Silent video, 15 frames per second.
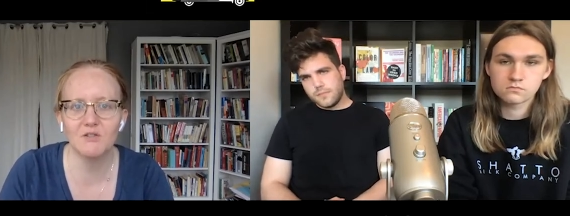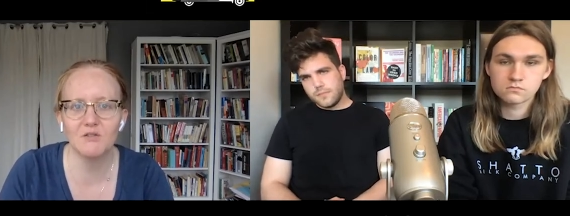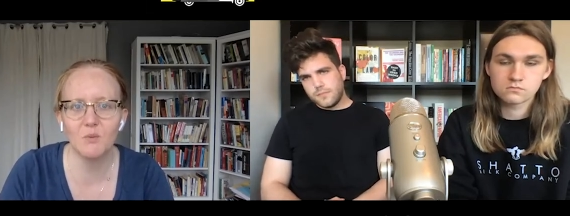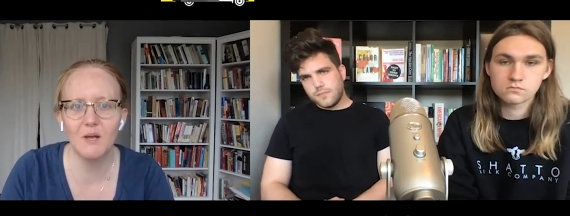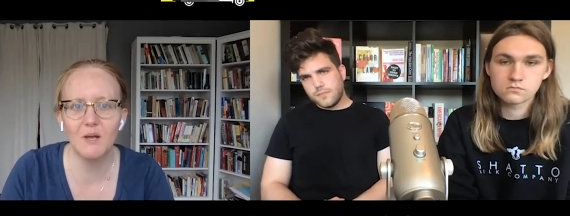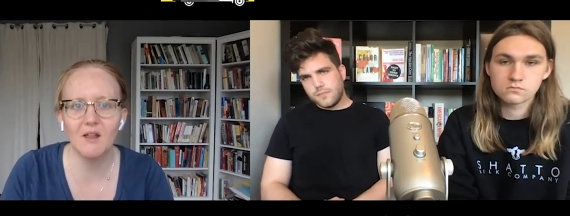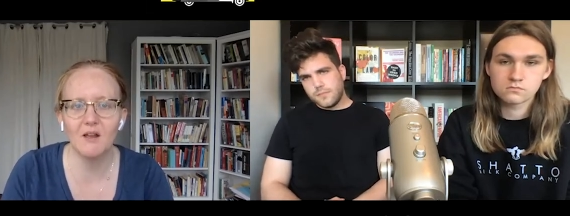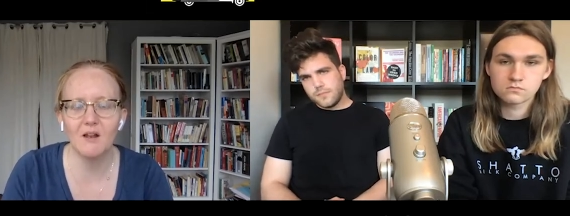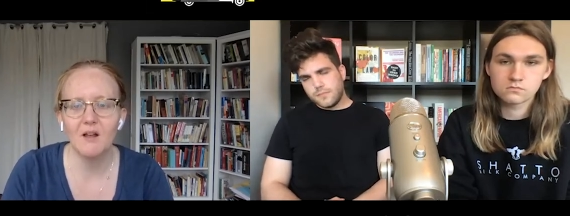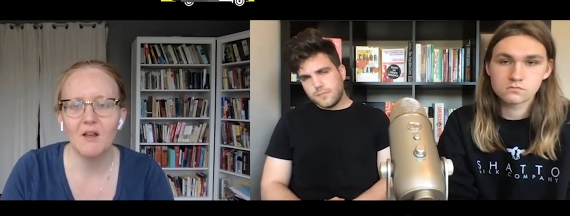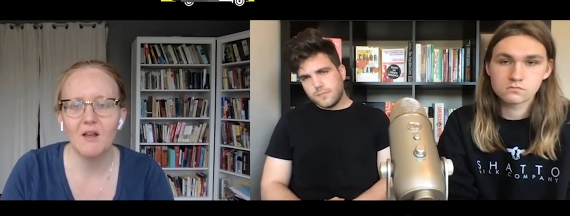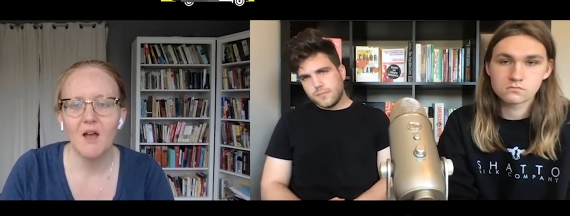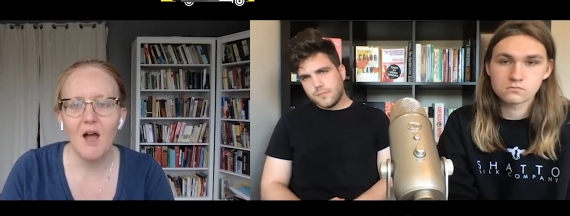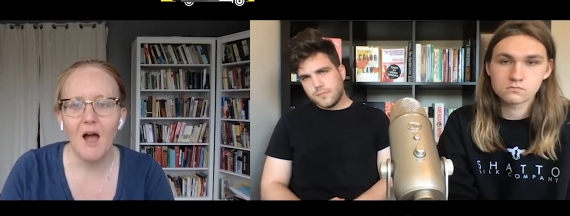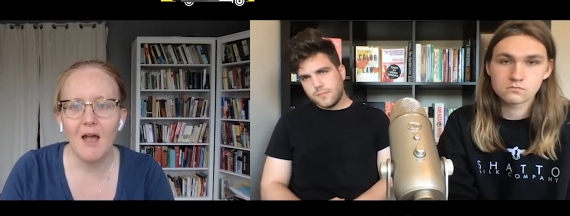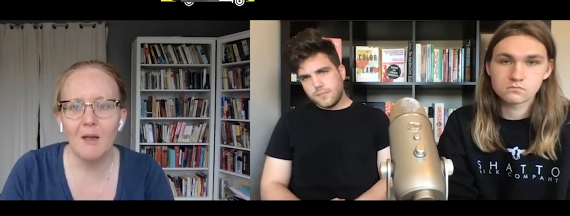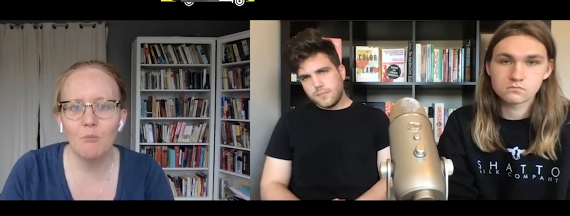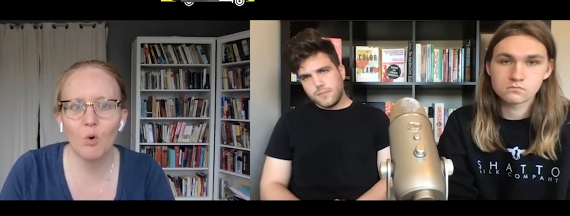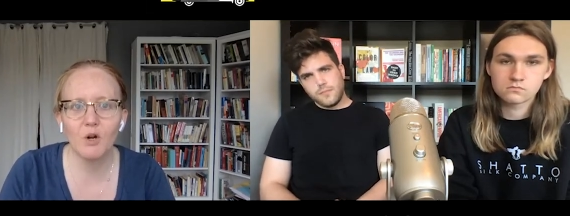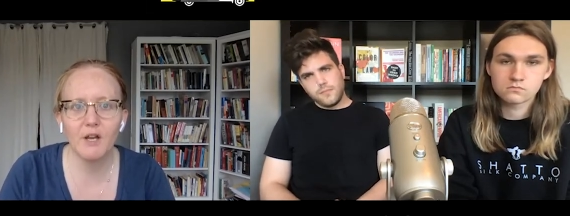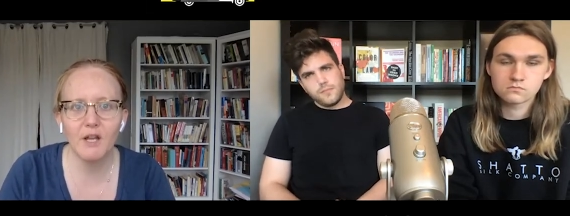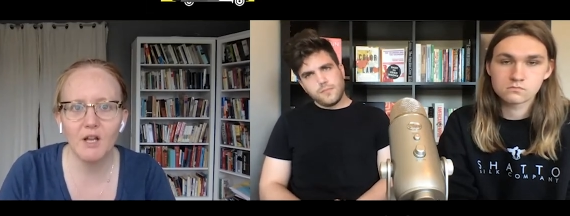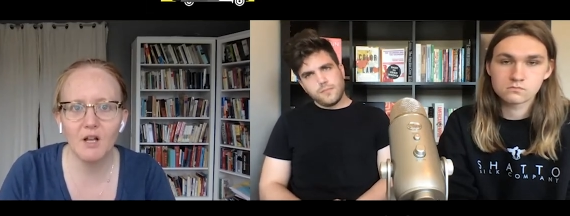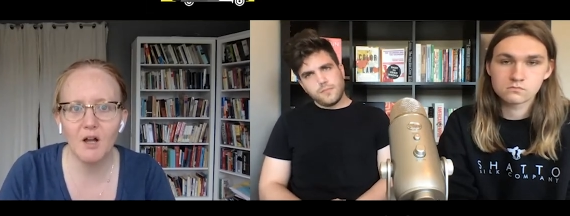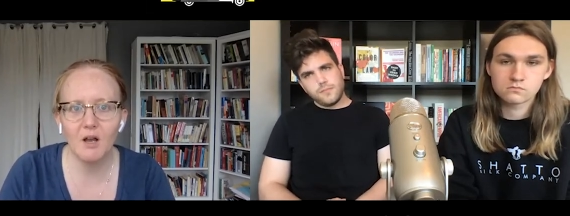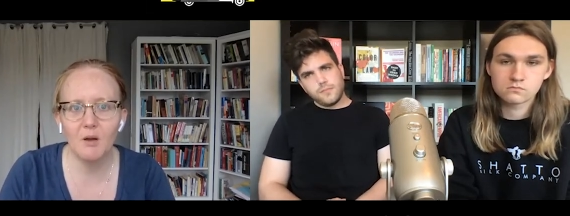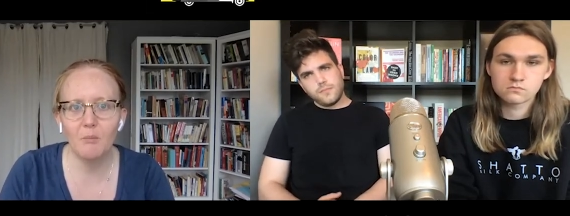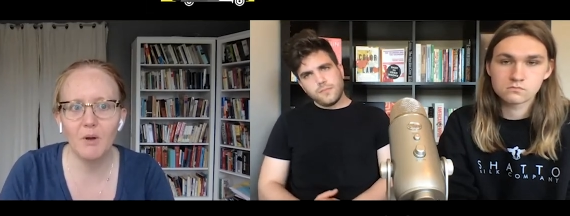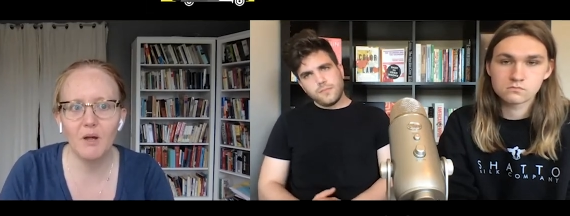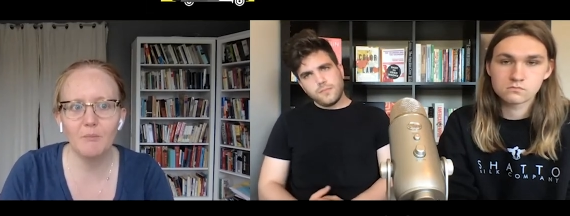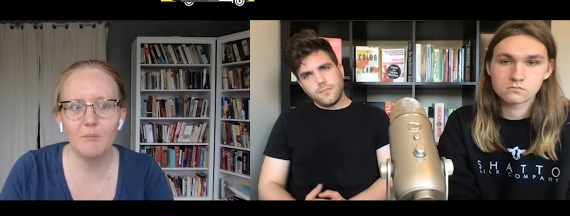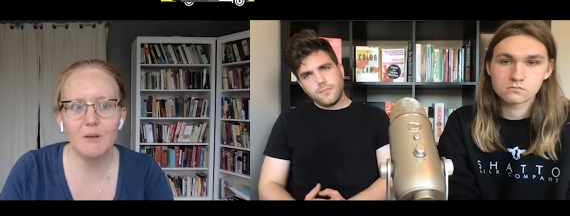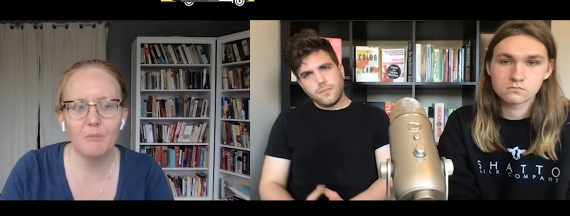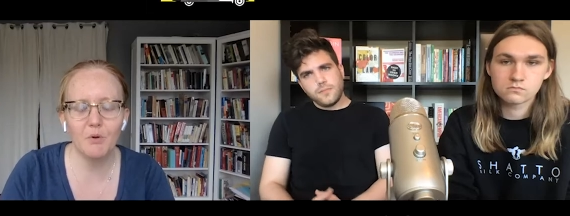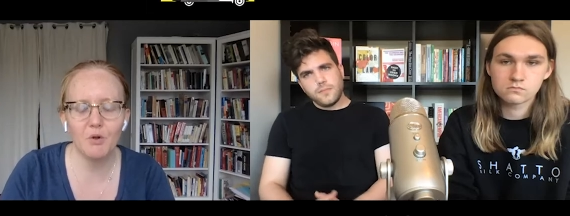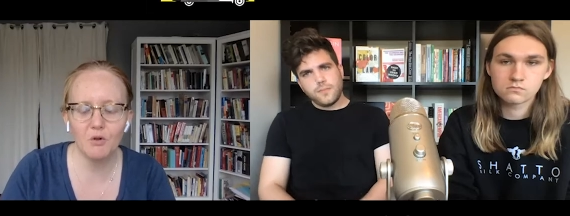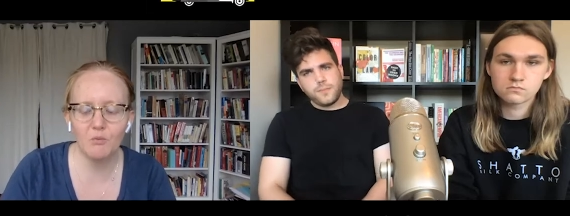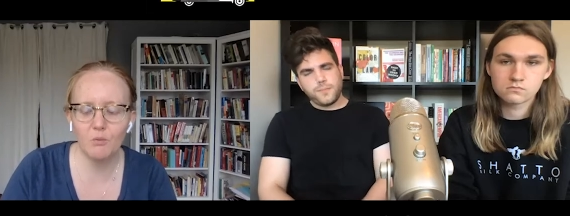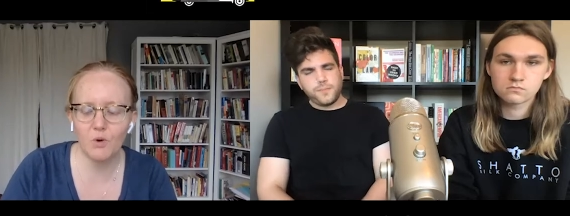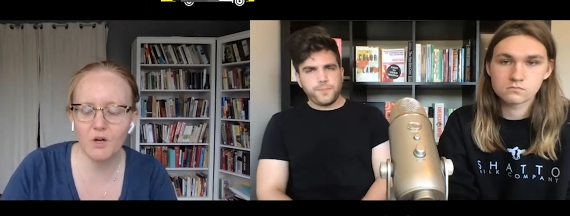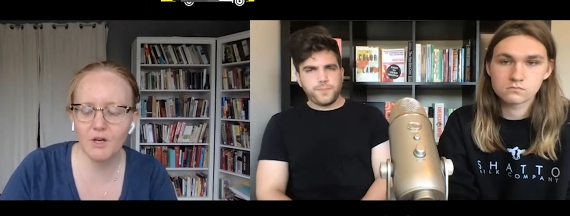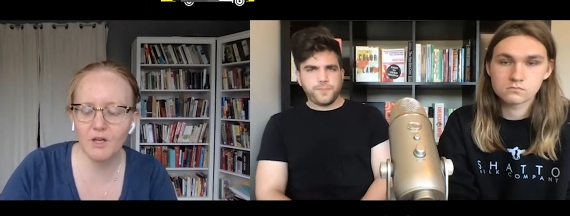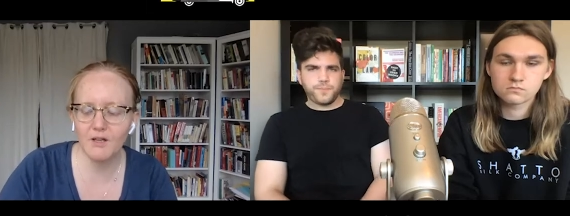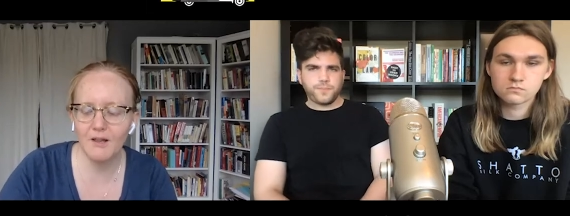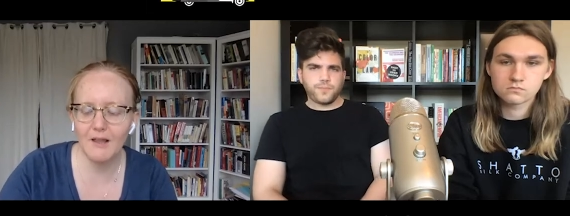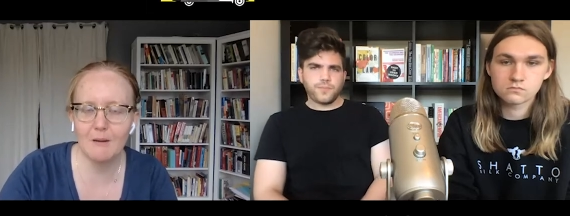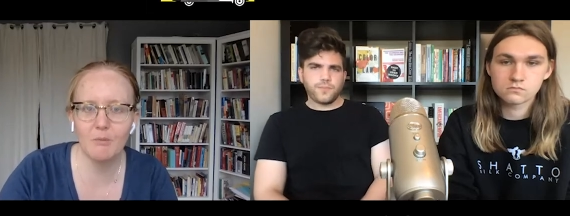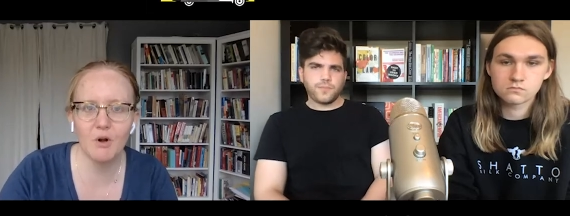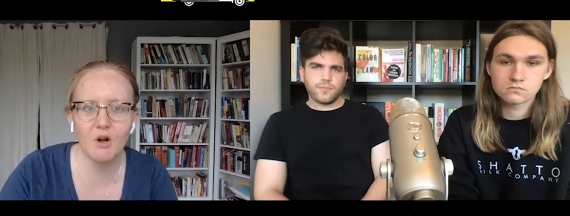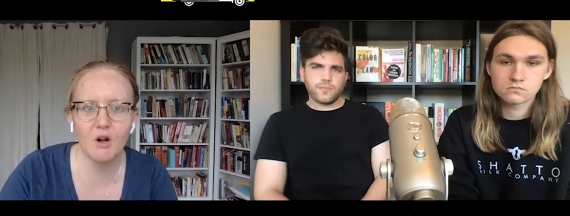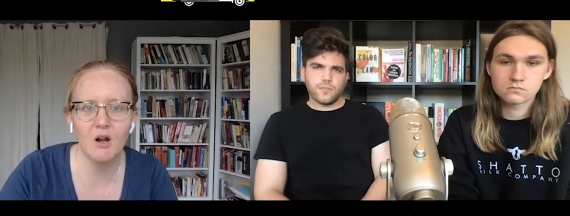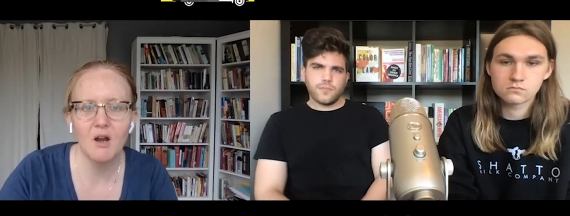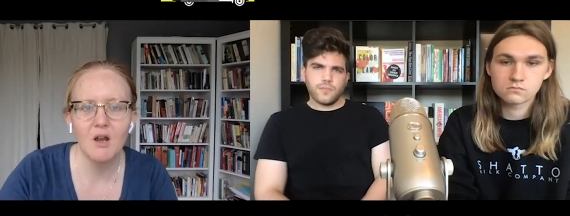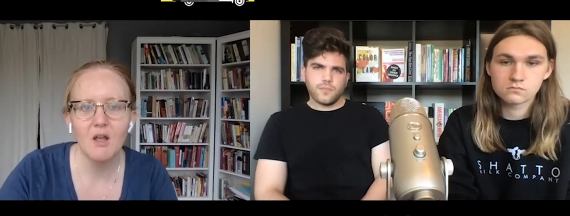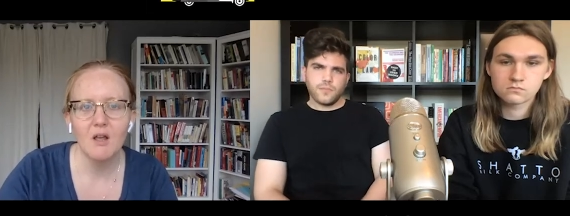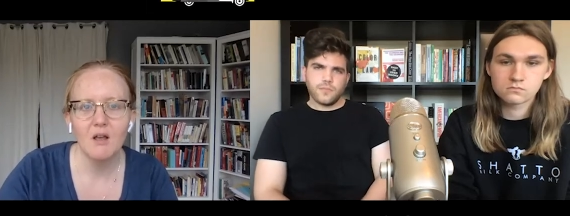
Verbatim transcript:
Speaker 1: It's the way that I'm working on, but people work in labor,